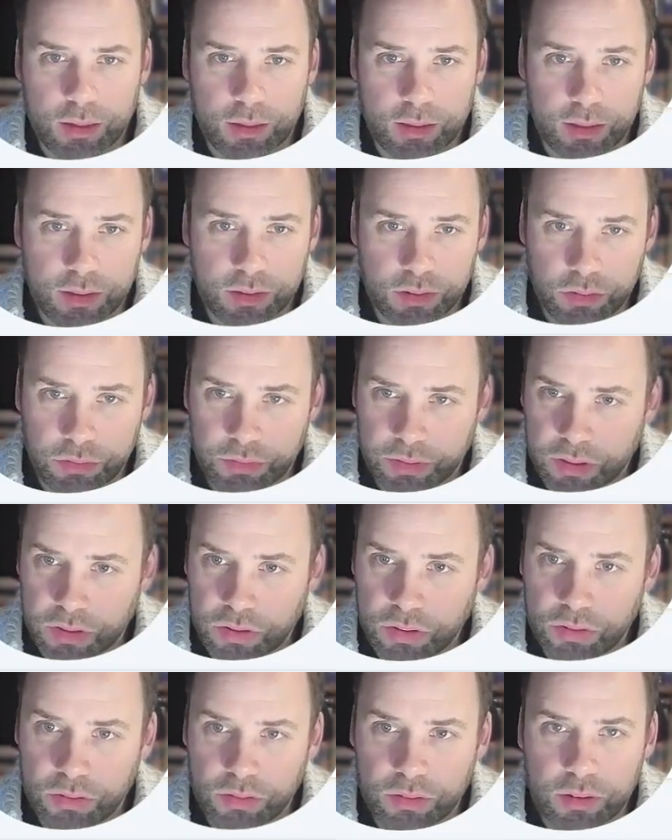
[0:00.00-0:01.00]
That's already
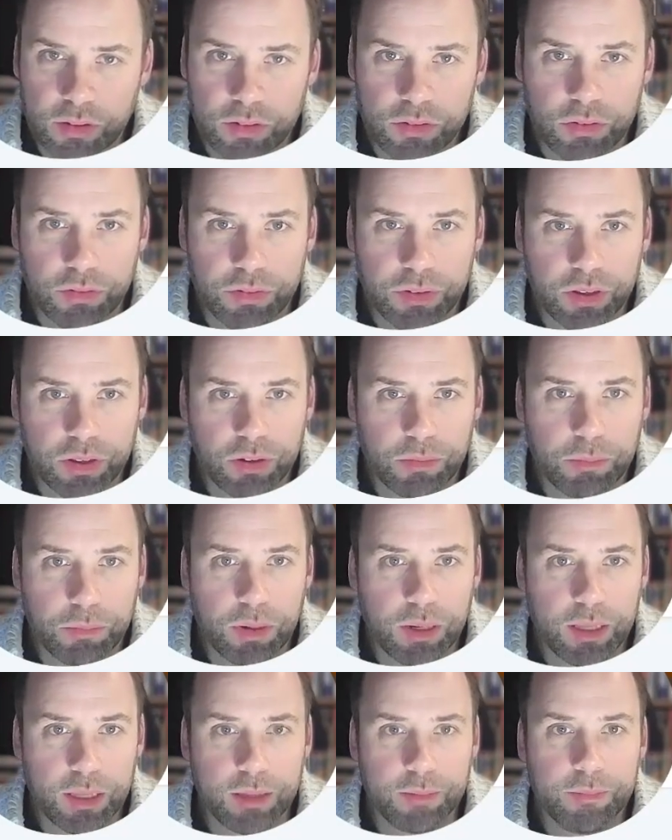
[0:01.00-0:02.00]
done. It's already
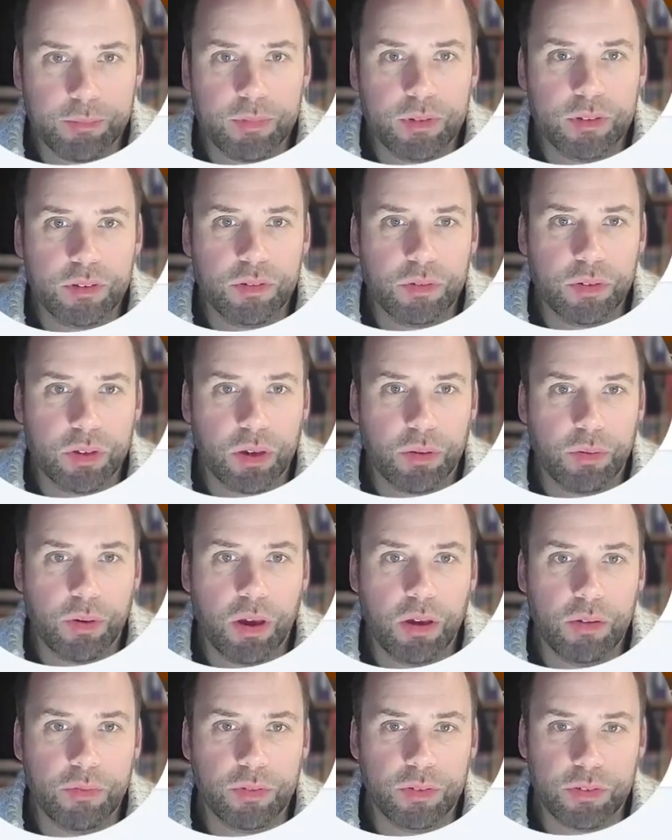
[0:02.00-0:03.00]
complete. So we go
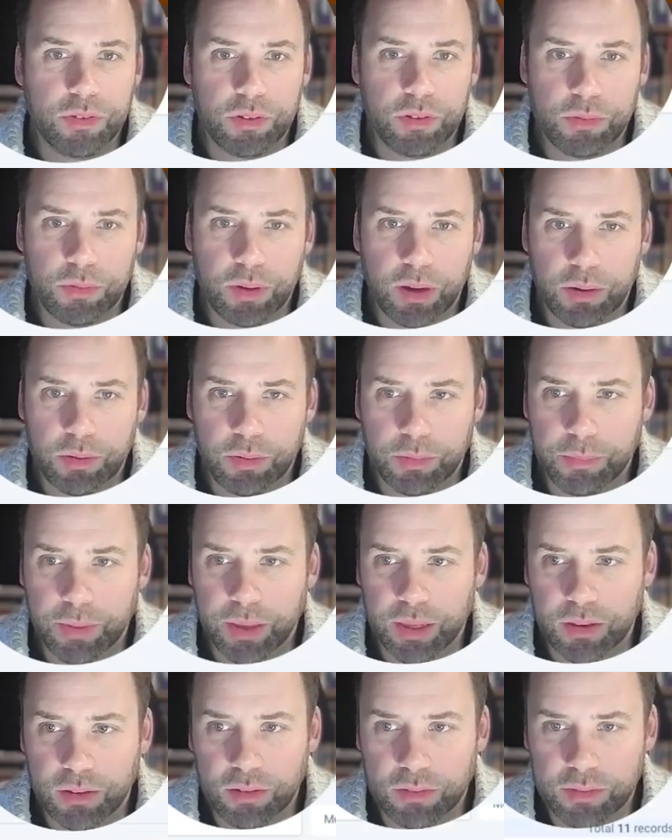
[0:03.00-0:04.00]
over to our
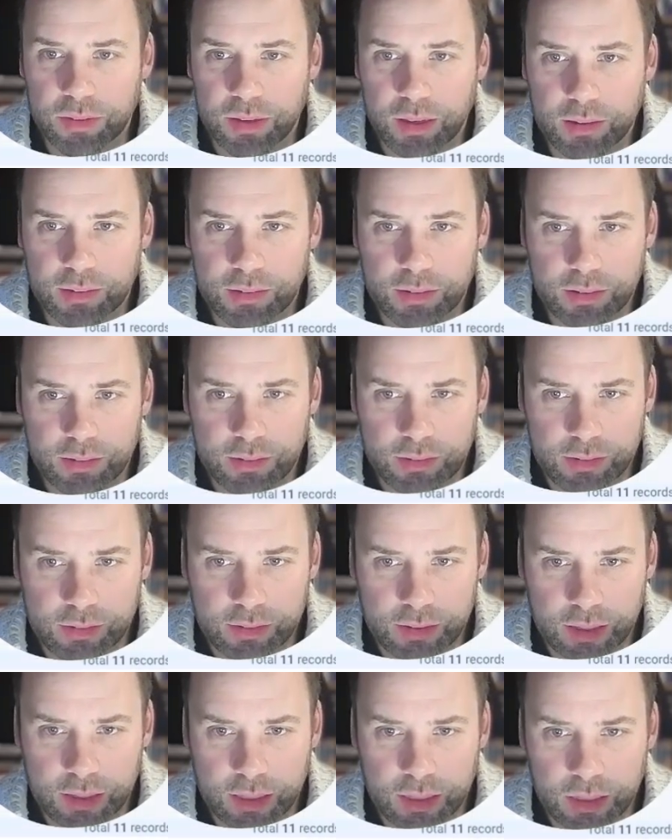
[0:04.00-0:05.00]
main contacts, and you can
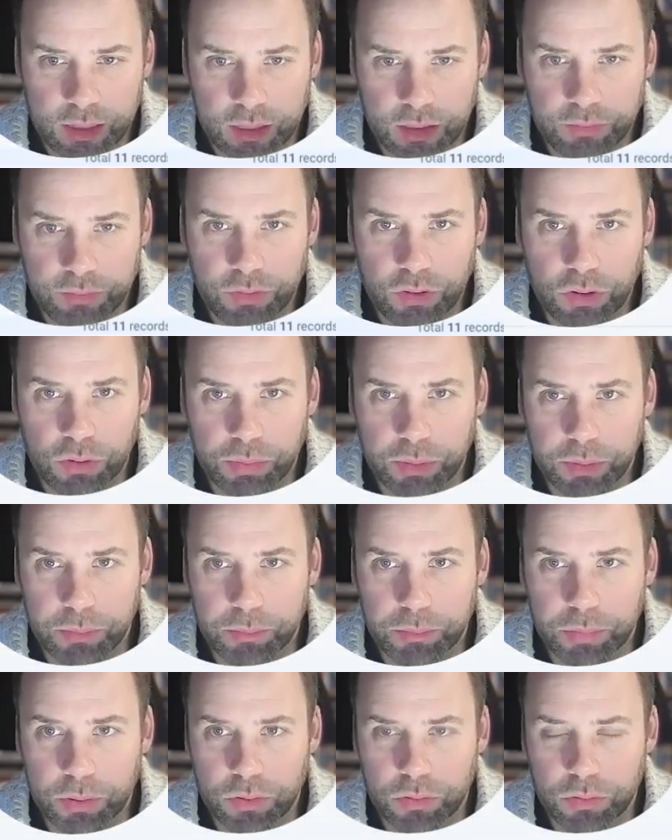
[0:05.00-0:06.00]
see they've all been
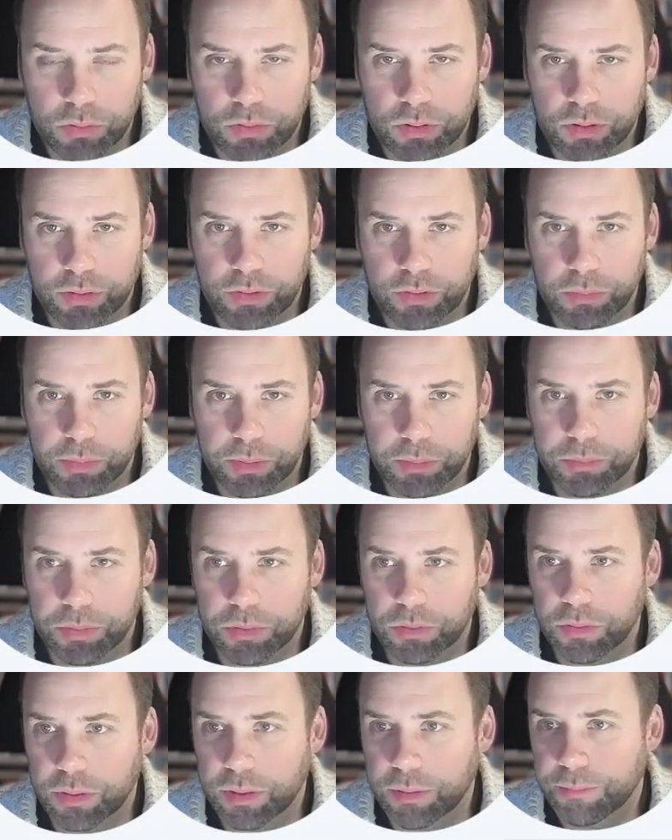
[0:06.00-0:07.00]
pulled
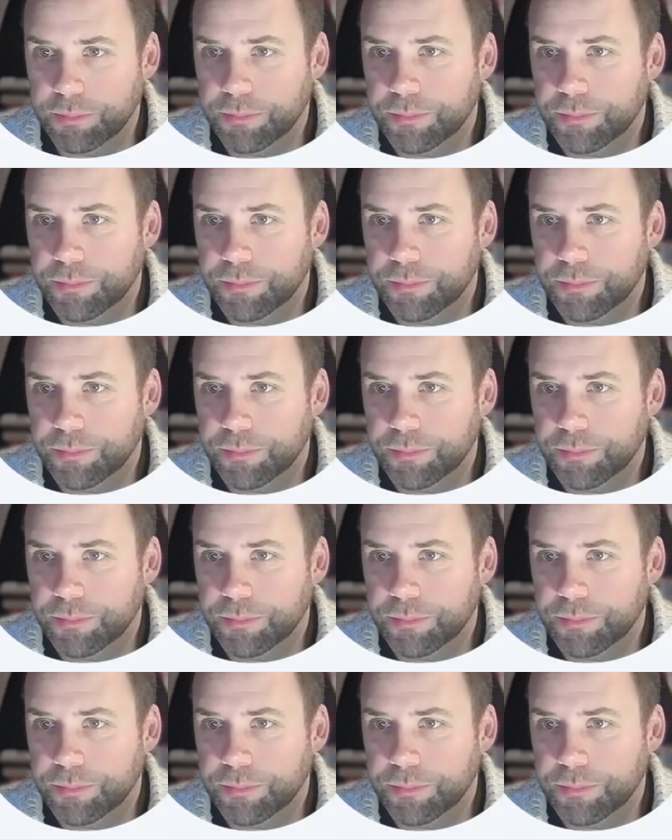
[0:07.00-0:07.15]
in.